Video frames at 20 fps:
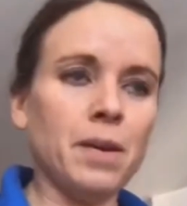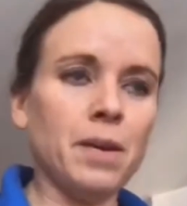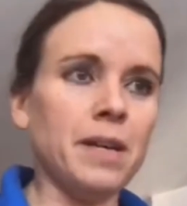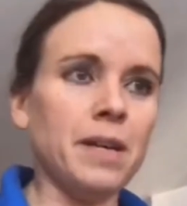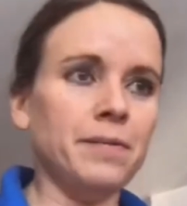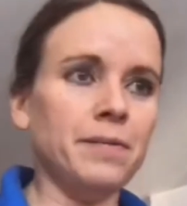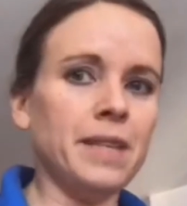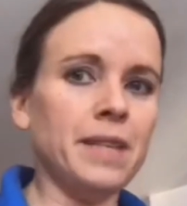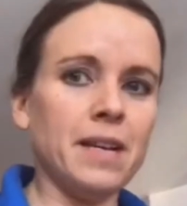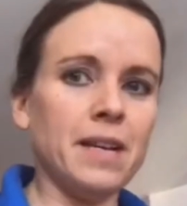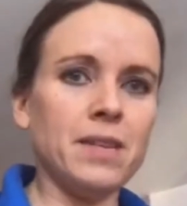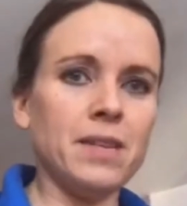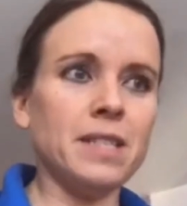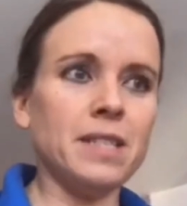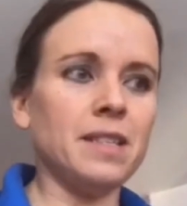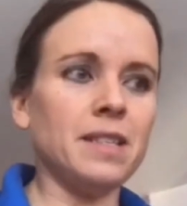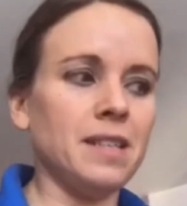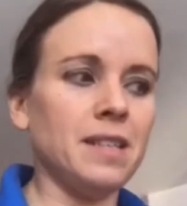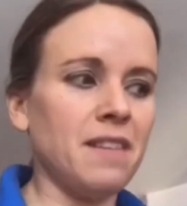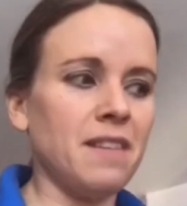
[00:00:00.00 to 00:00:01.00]
Well, now
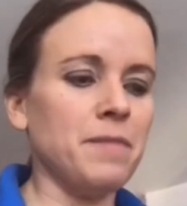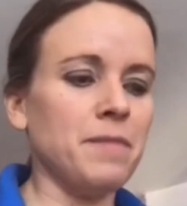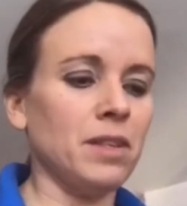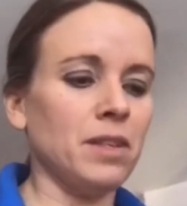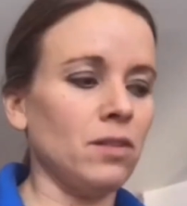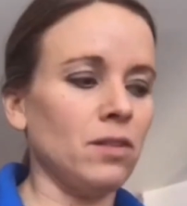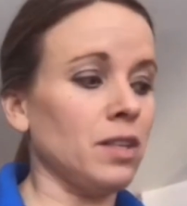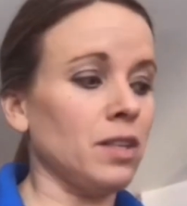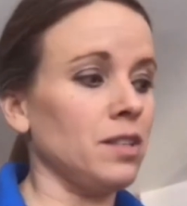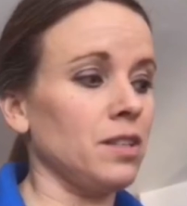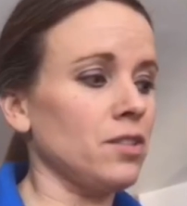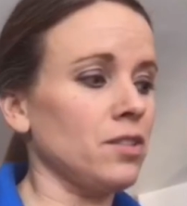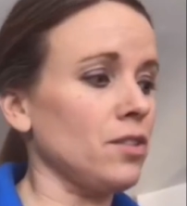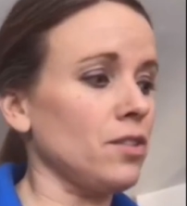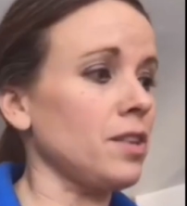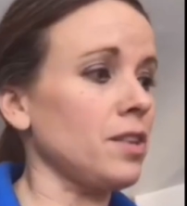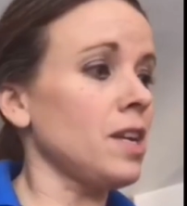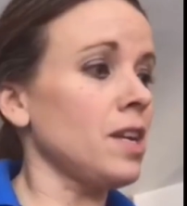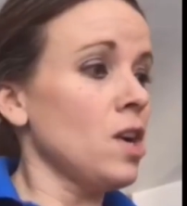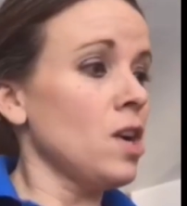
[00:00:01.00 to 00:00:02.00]
that does have me a little
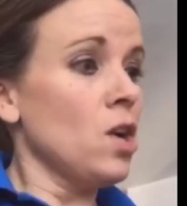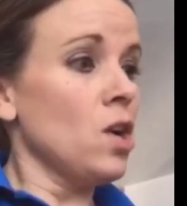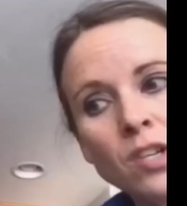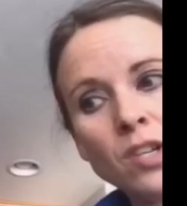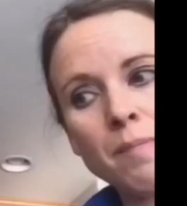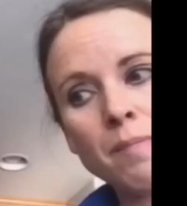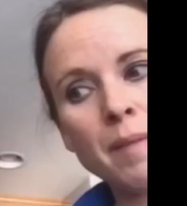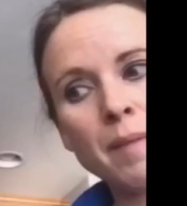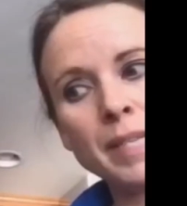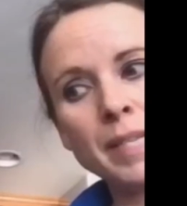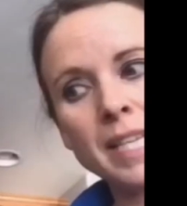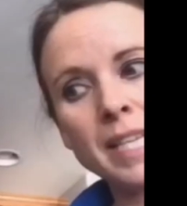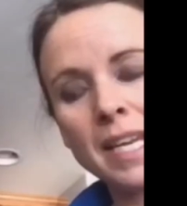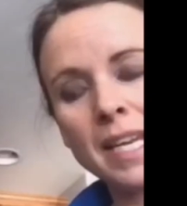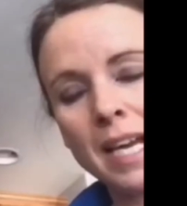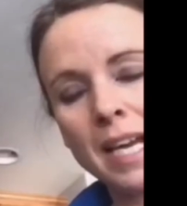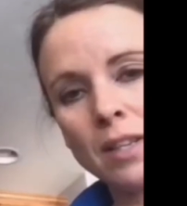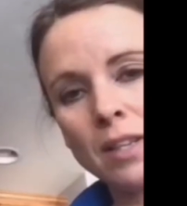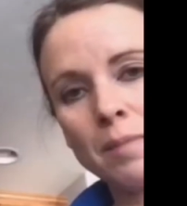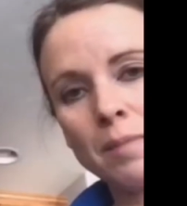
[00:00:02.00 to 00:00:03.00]
concerned. Should I maybe
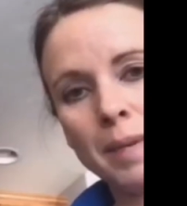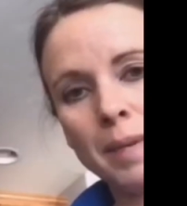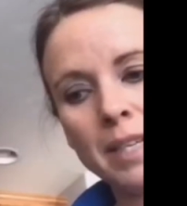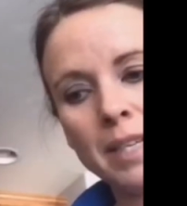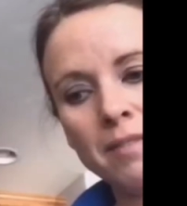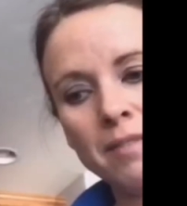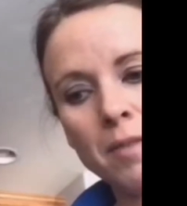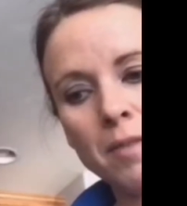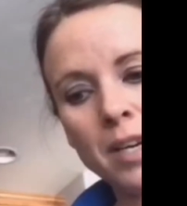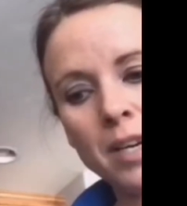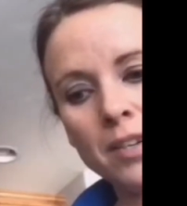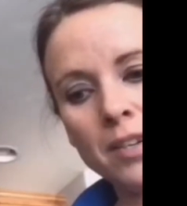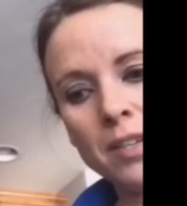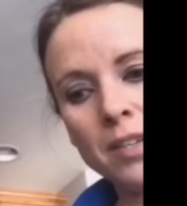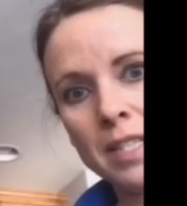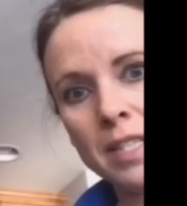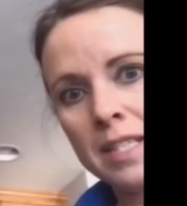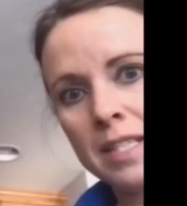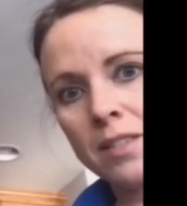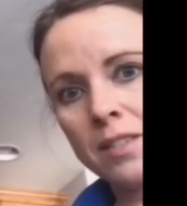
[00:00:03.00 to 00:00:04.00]
take out the pan of water
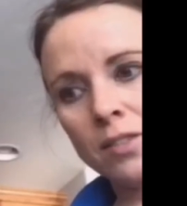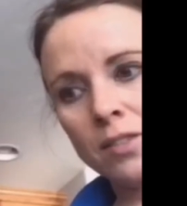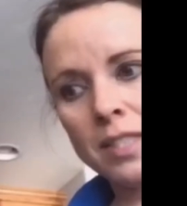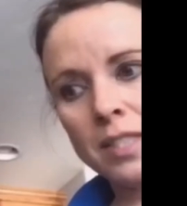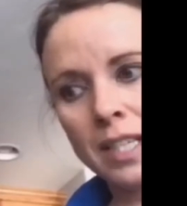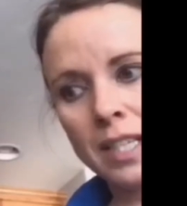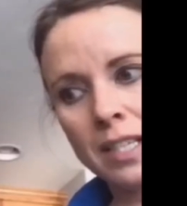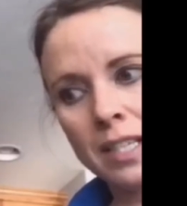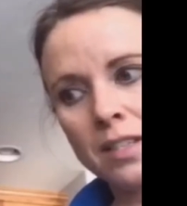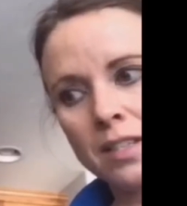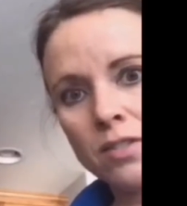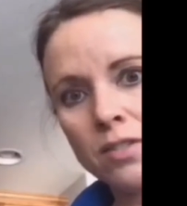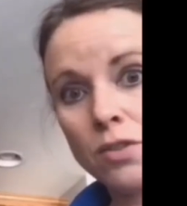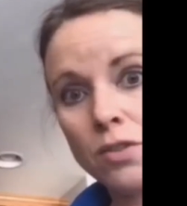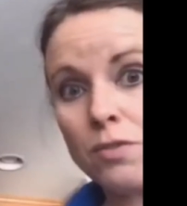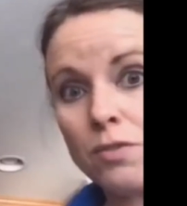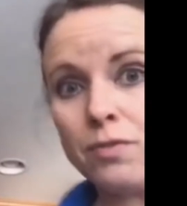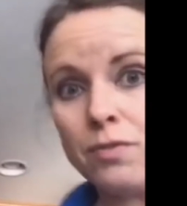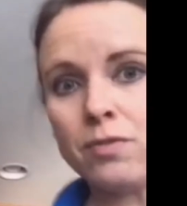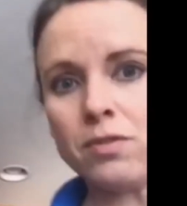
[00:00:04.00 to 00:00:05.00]
and still stick it in the
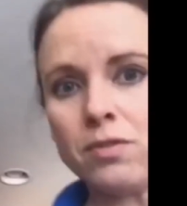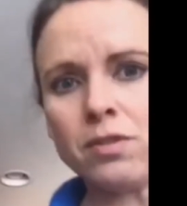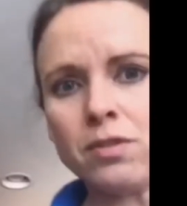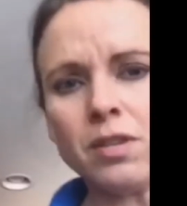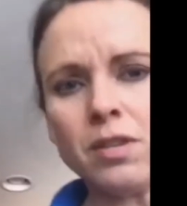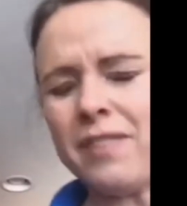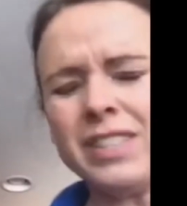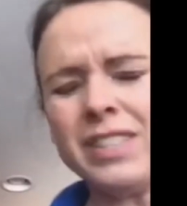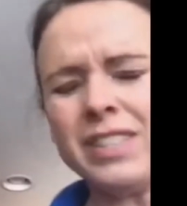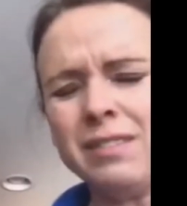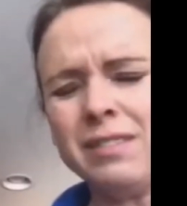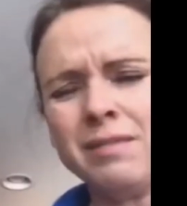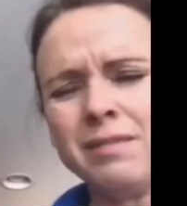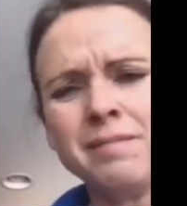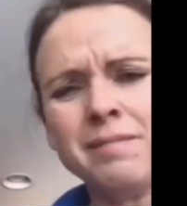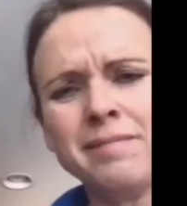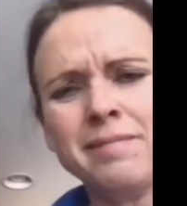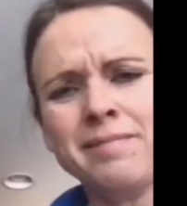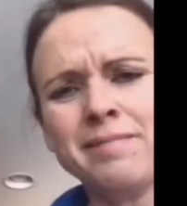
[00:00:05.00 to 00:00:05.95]
stove? Oven?